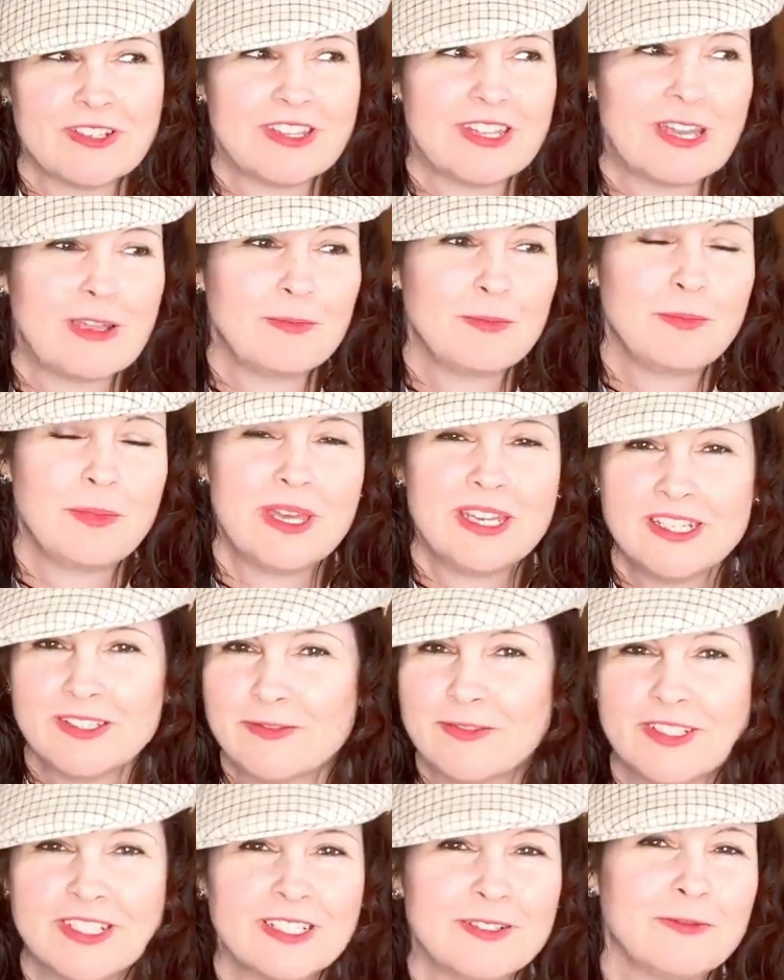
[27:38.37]
that
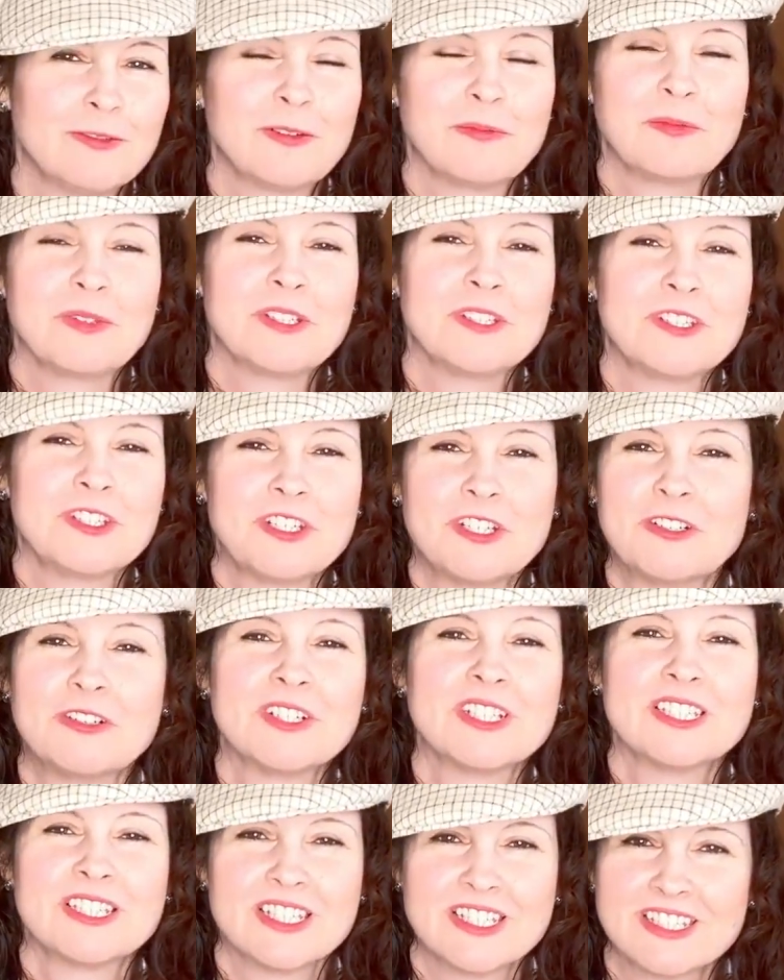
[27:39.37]
benefited from the sheer
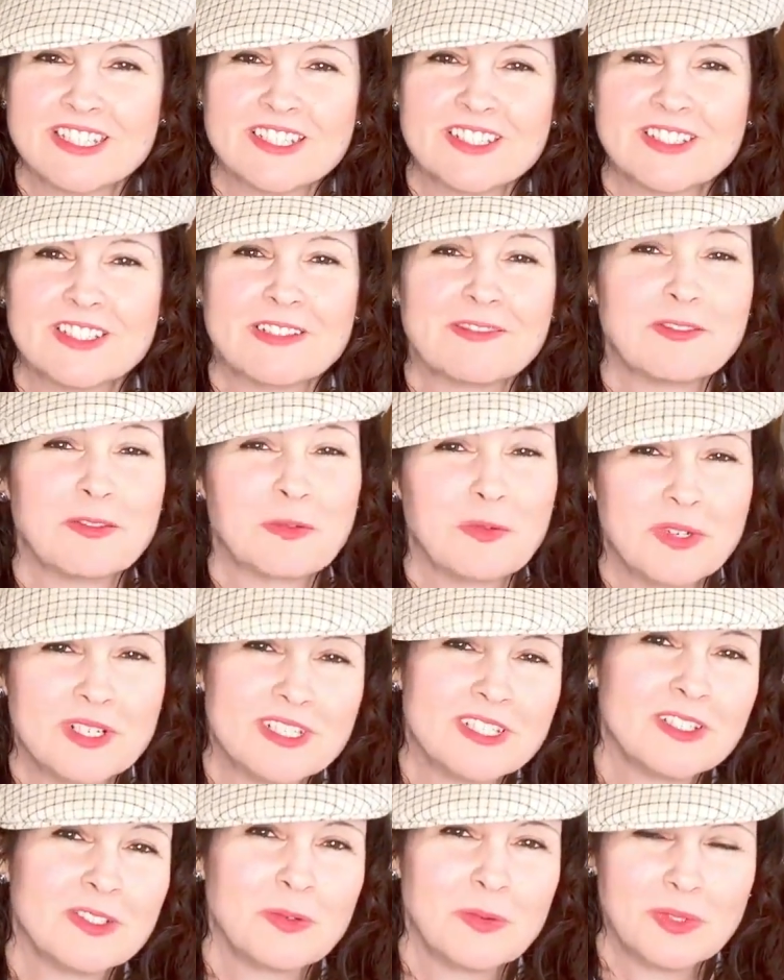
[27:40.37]
existence of The
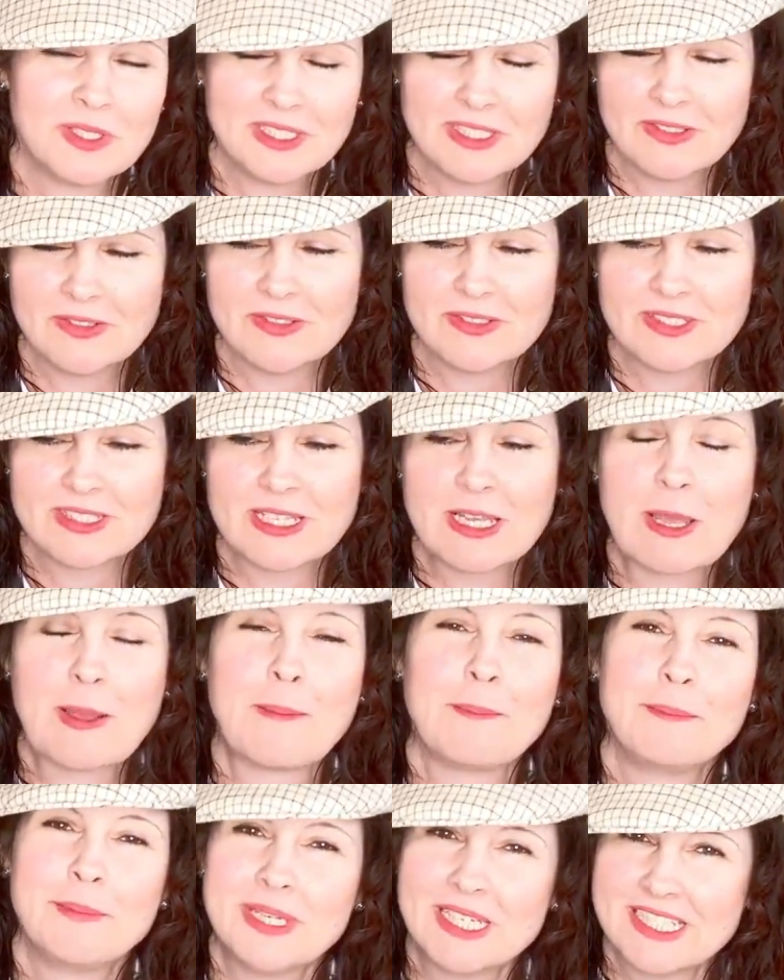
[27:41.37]
Wind in the Willows
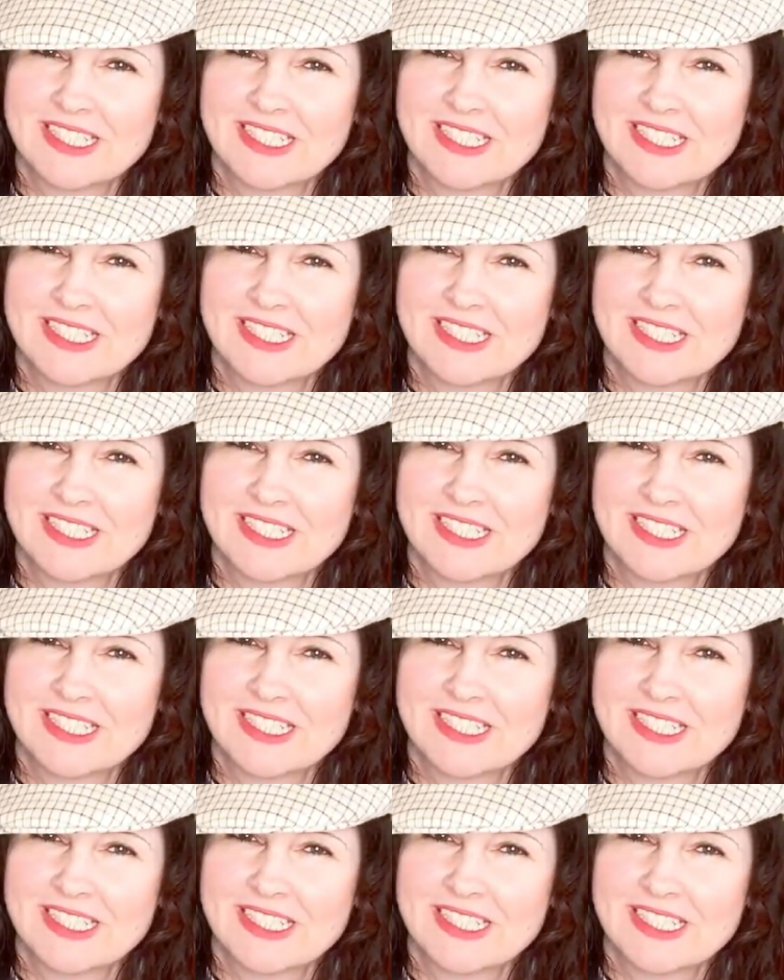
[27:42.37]
big